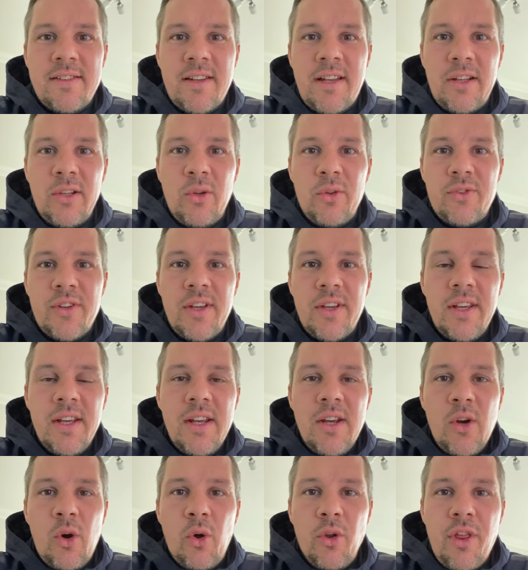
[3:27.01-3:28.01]
and I looked at
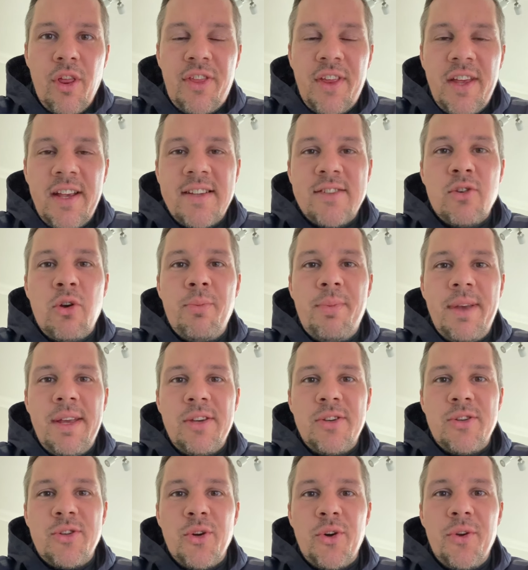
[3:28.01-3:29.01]
other things that were
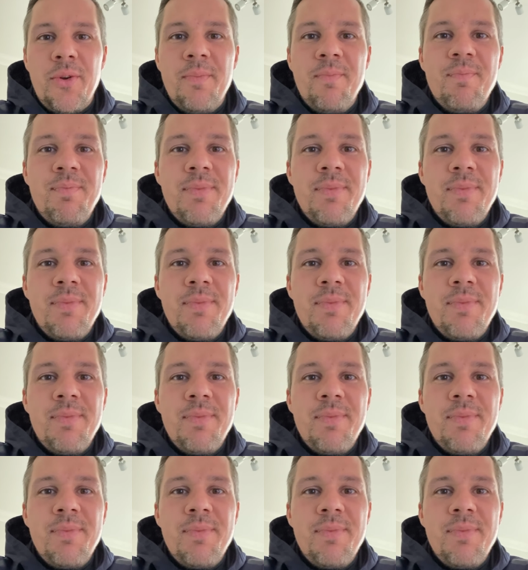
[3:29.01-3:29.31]
being done.